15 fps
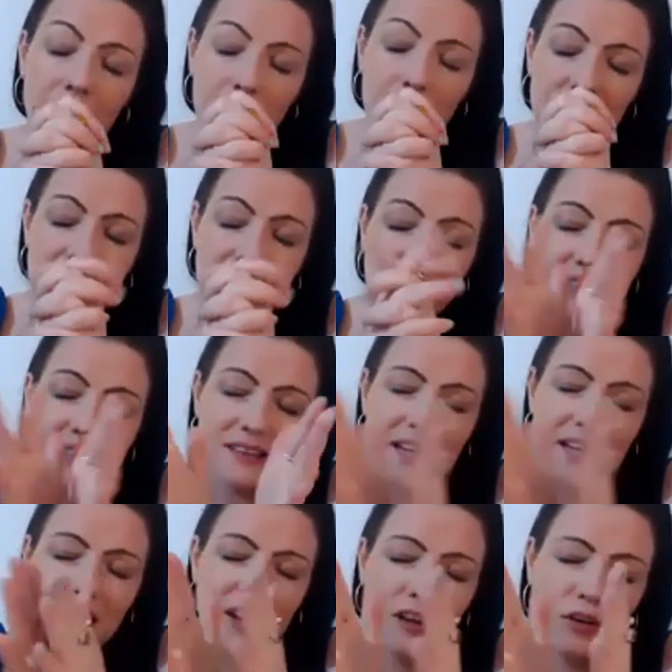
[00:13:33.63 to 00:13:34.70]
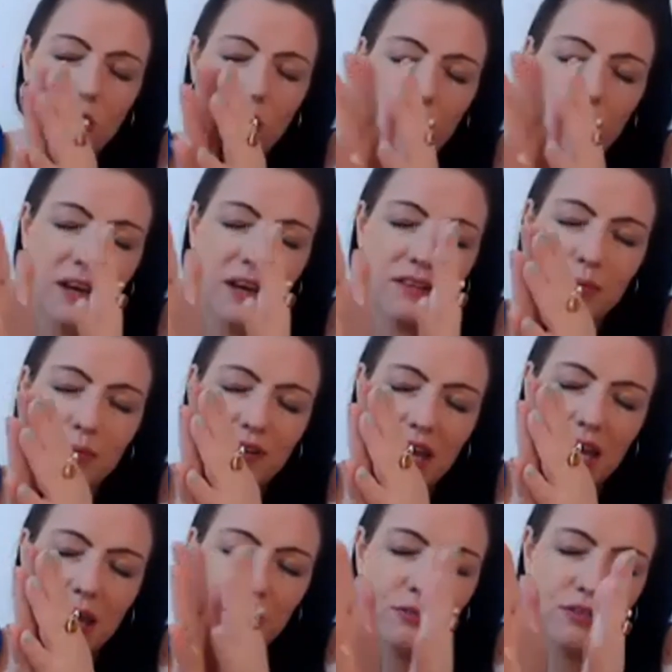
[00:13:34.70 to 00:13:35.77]
Please like, comment,
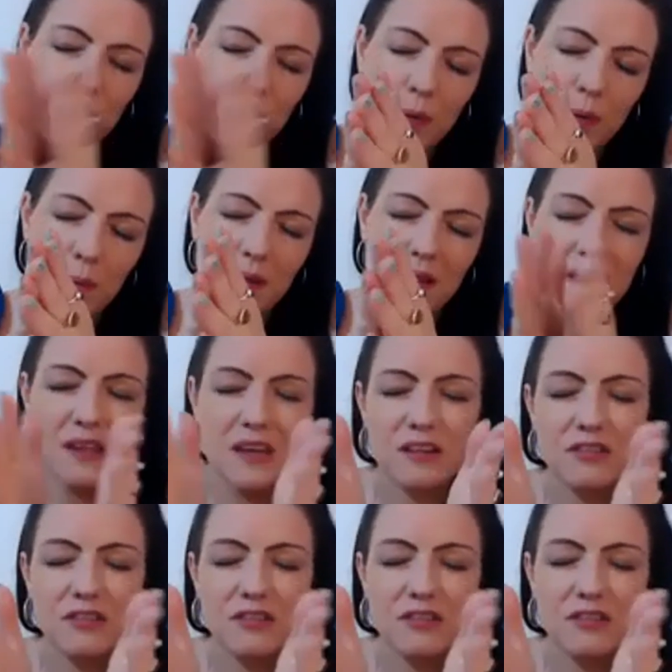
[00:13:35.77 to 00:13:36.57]
subscribe, share publicly,